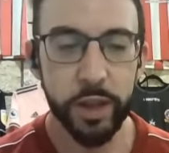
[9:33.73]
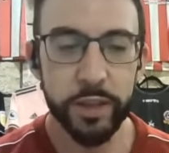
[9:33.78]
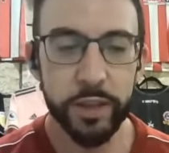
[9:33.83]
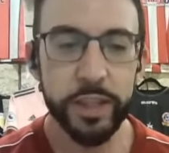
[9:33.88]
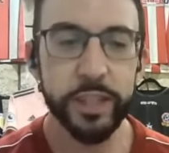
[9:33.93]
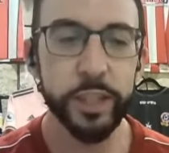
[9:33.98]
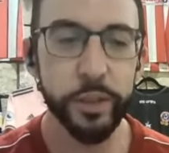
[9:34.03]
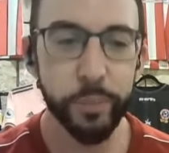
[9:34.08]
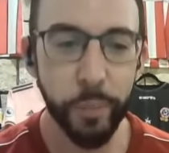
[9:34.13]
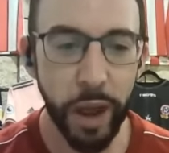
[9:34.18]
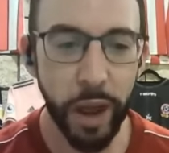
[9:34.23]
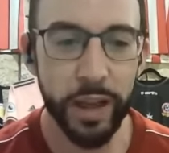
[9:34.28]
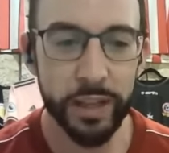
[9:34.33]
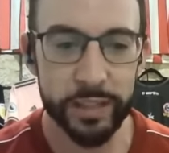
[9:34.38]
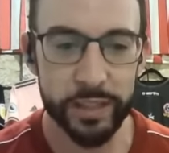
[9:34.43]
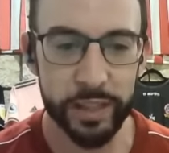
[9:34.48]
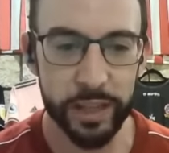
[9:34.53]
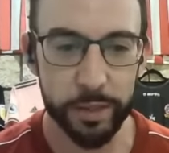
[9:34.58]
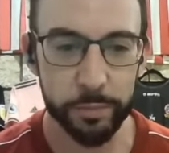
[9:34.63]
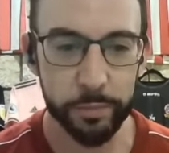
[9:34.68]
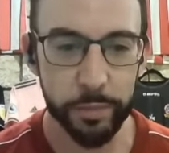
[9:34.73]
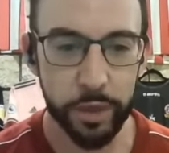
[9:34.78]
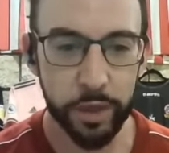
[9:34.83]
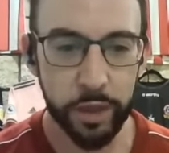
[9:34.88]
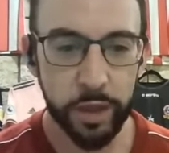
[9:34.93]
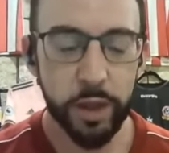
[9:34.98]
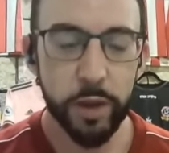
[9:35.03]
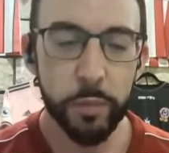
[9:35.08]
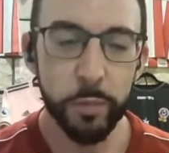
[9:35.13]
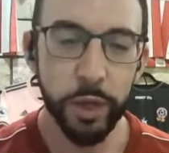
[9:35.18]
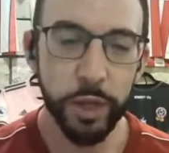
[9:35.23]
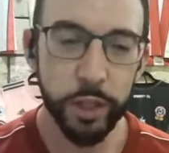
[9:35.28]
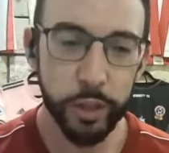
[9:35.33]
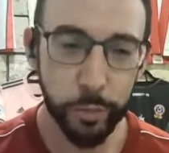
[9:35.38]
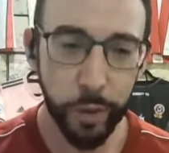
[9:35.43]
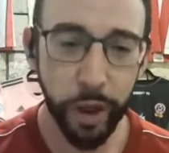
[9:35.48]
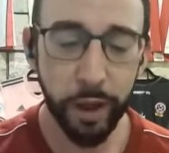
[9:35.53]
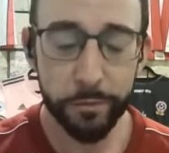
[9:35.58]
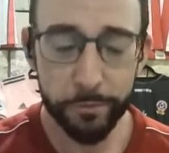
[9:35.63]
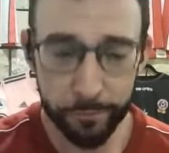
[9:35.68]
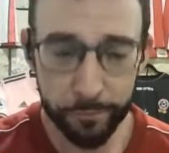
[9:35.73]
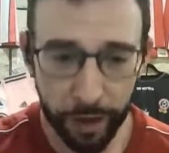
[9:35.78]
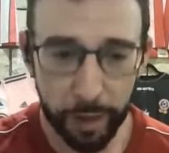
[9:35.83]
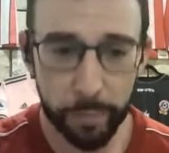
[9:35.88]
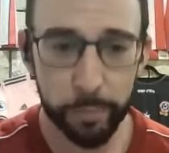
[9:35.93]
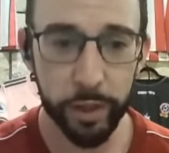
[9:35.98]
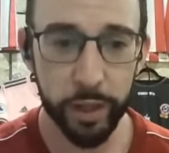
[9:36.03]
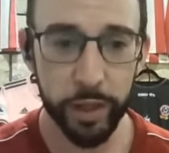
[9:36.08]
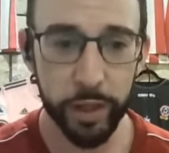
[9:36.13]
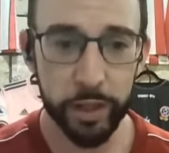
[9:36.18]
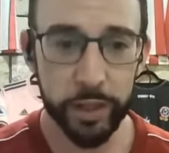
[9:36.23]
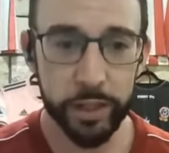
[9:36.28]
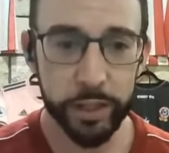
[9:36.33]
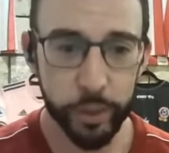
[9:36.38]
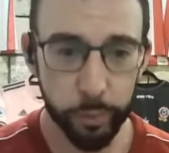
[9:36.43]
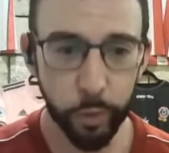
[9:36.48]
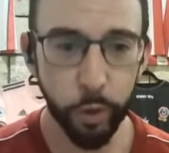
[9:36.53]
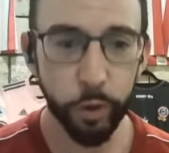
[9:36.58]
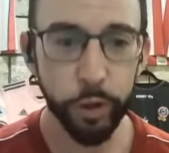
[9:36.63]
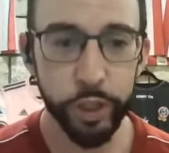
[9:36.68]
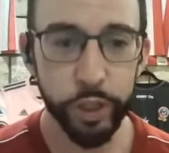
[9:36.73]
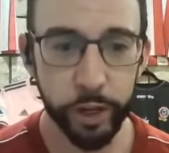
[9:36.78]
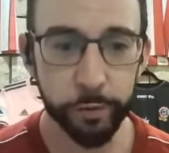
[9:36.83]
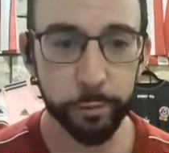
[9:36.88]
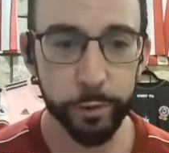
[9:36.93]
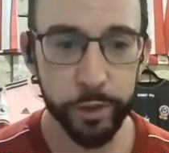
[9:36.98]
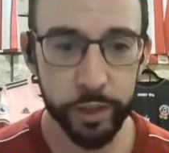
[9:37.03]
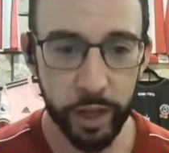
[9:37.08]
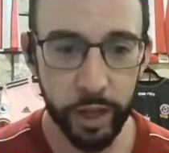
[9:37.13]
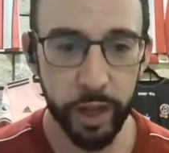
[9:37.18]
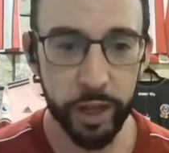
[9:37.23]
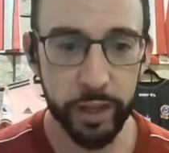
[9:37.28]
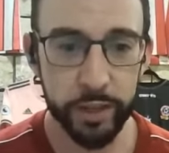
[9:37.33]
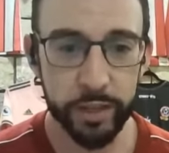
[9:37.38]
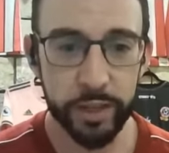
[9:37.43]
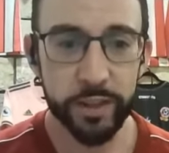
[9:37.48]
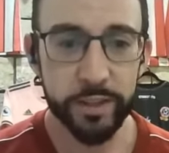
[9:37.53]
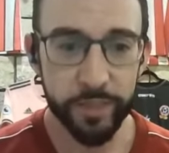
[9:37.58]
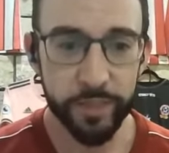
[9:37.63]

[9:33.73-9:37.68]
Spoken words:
This is my team because my family support Sheffield United.